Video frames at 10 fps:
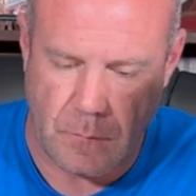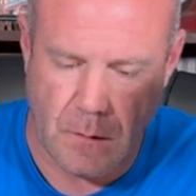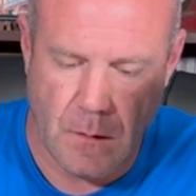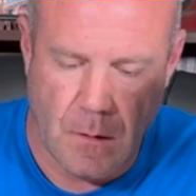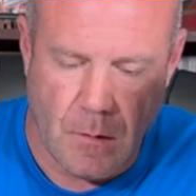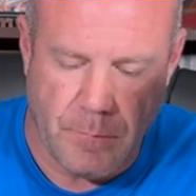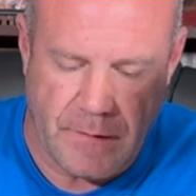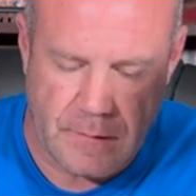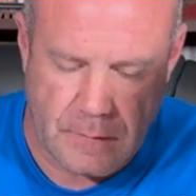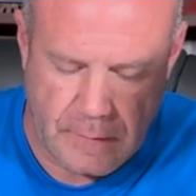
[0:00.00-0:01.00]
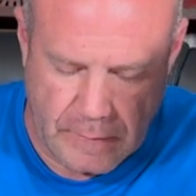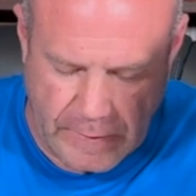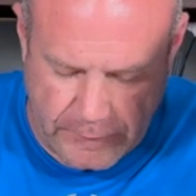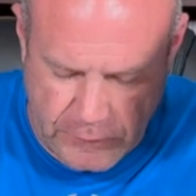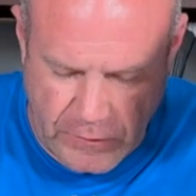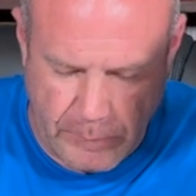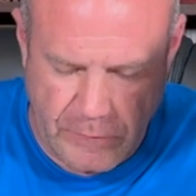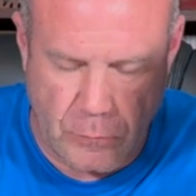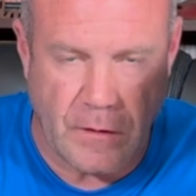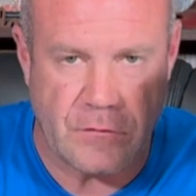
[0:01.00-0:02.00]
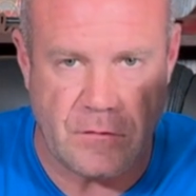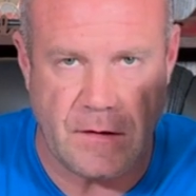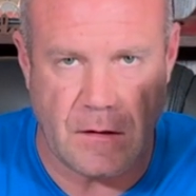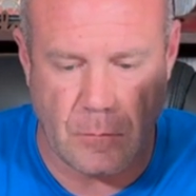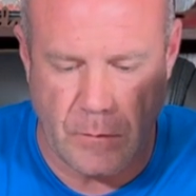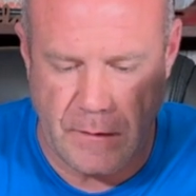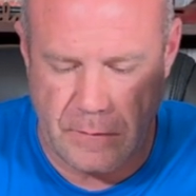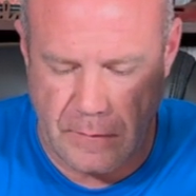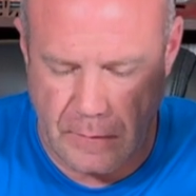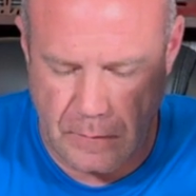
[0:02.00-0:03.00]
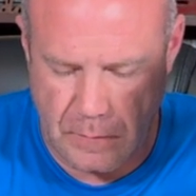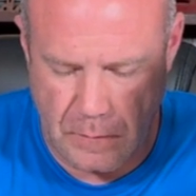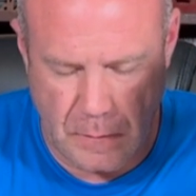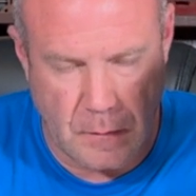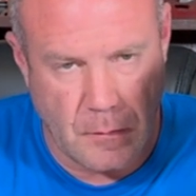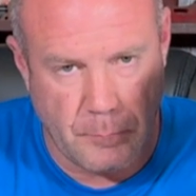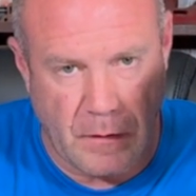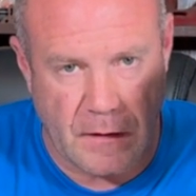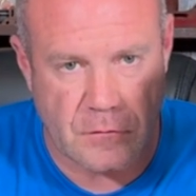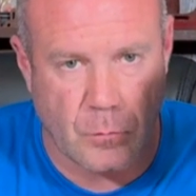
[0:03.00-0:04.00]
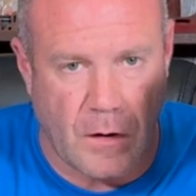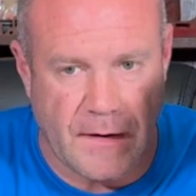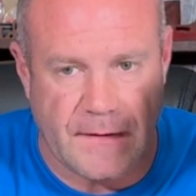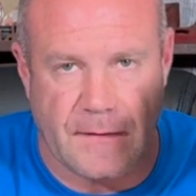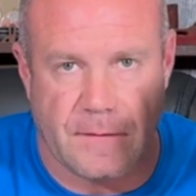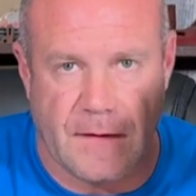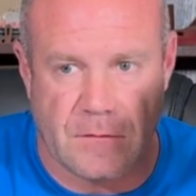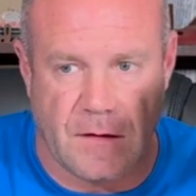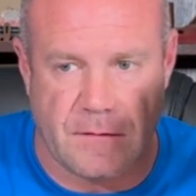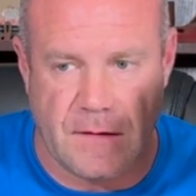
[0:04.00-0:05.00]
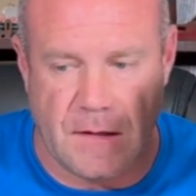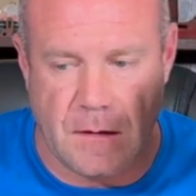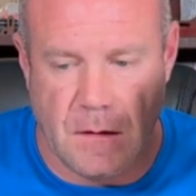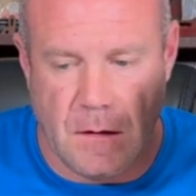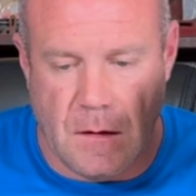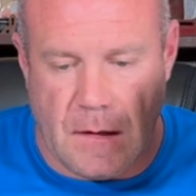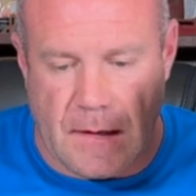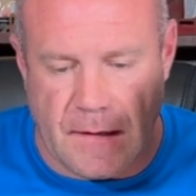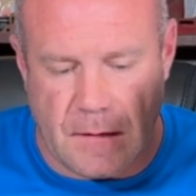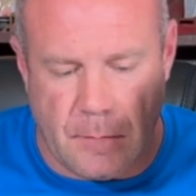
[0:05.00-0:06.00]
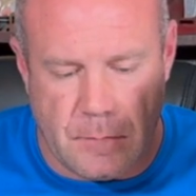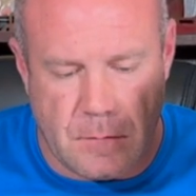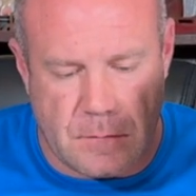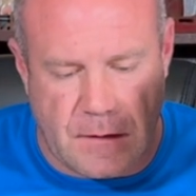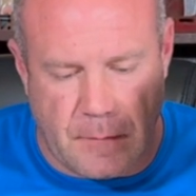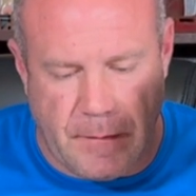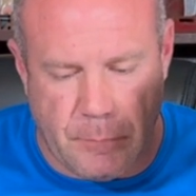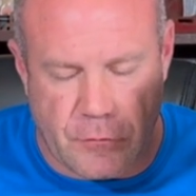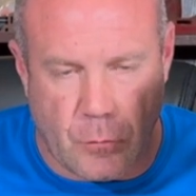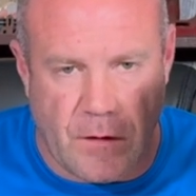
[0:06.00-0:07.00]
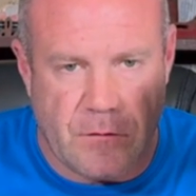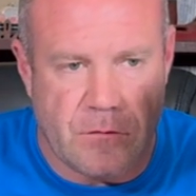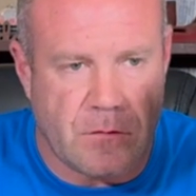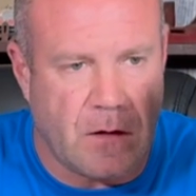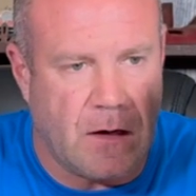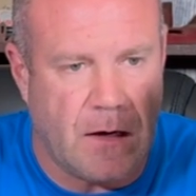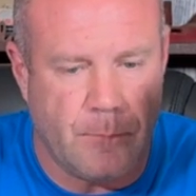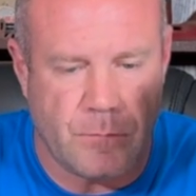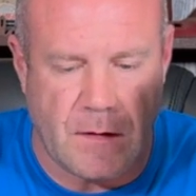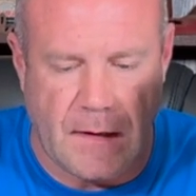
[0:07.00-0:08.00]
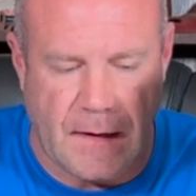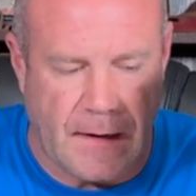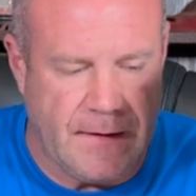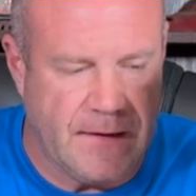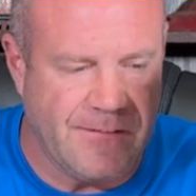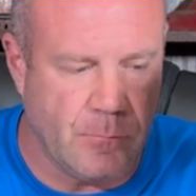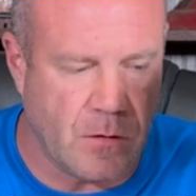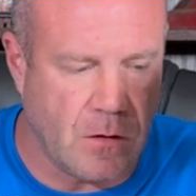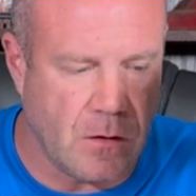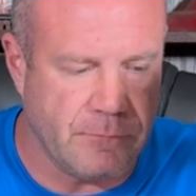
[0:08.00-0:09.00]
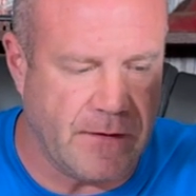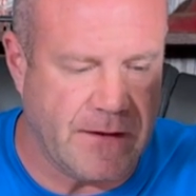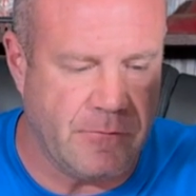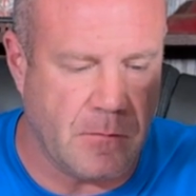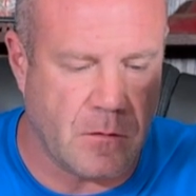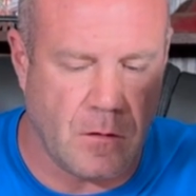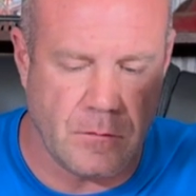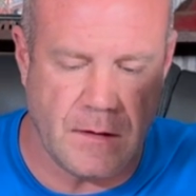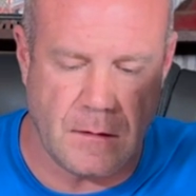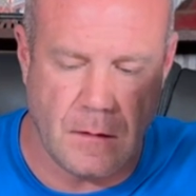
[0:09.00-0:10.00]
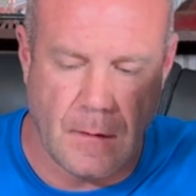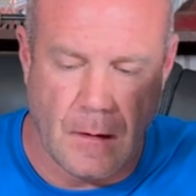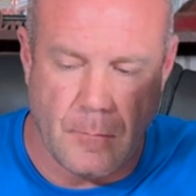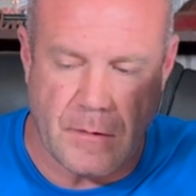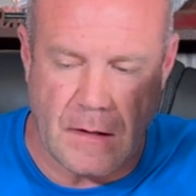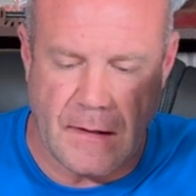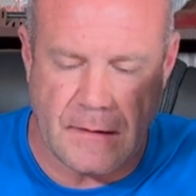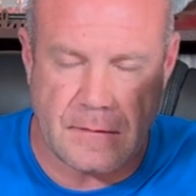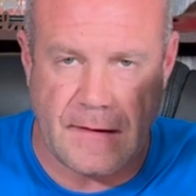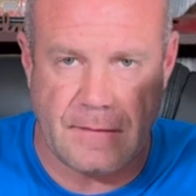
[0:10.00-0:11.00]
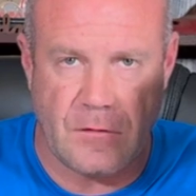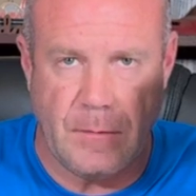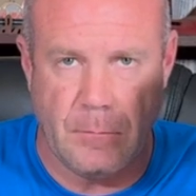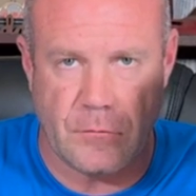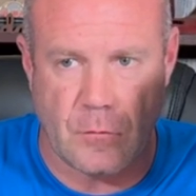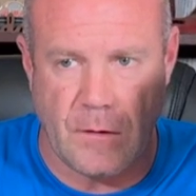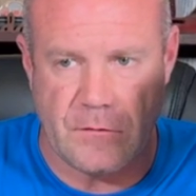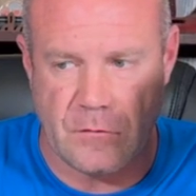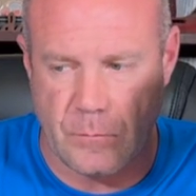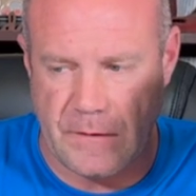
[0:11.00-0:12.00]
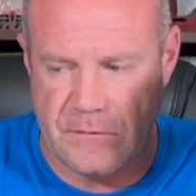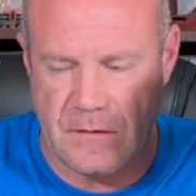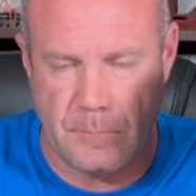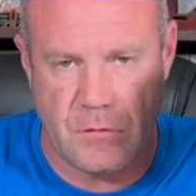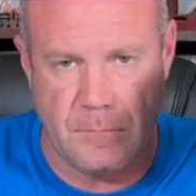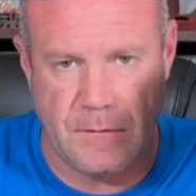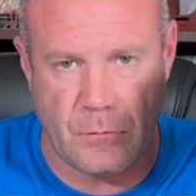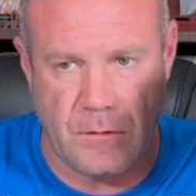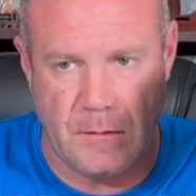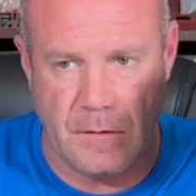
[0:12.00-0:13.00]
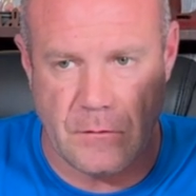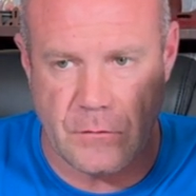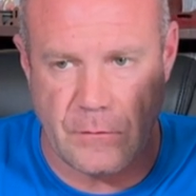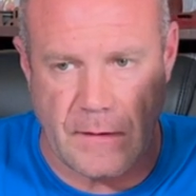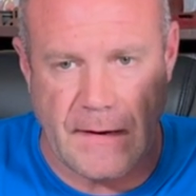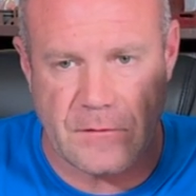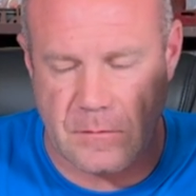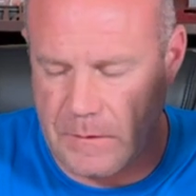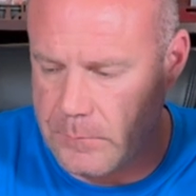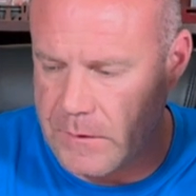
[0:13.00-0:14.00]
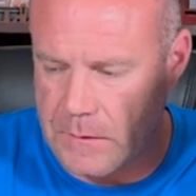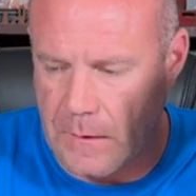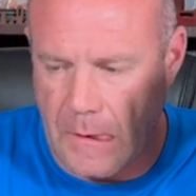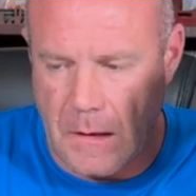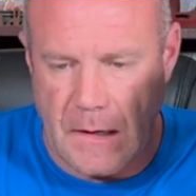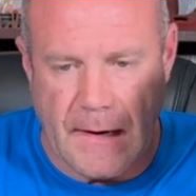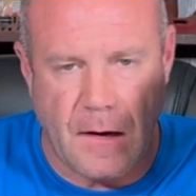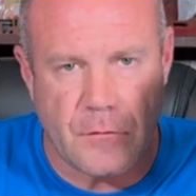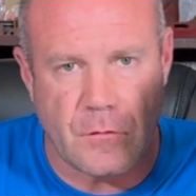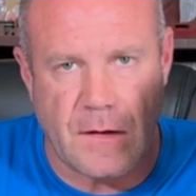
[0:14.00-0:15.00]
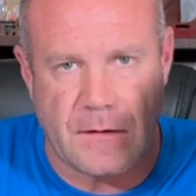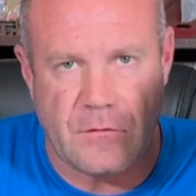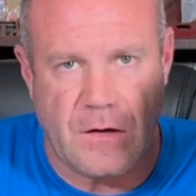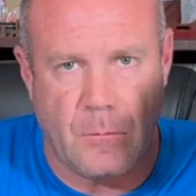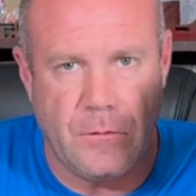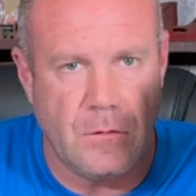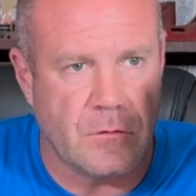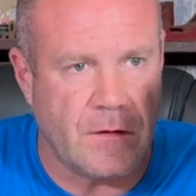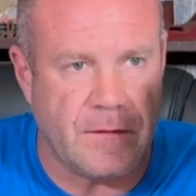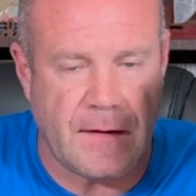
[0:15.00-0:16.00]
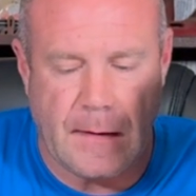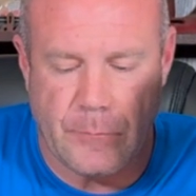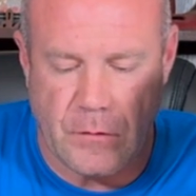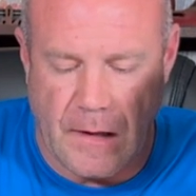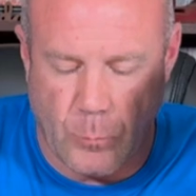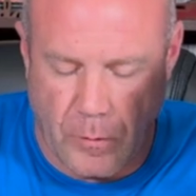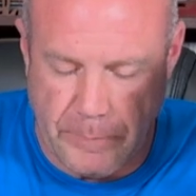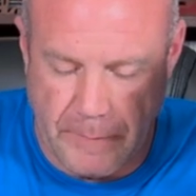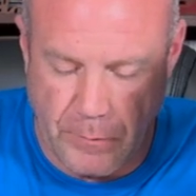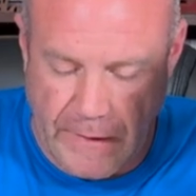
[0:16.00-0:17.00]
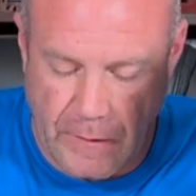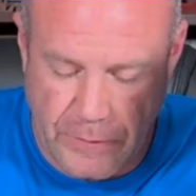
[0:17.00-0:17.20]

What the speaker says: But like Jeremy's question here with box squatting and things like that, I like to take people's questions. I need to give them a call. I'm not giving them a call yet, but I like to take these people's questions when they send them to me through email. So they're asking me, but I also like to share it with you because I think it helps a lot more people out there.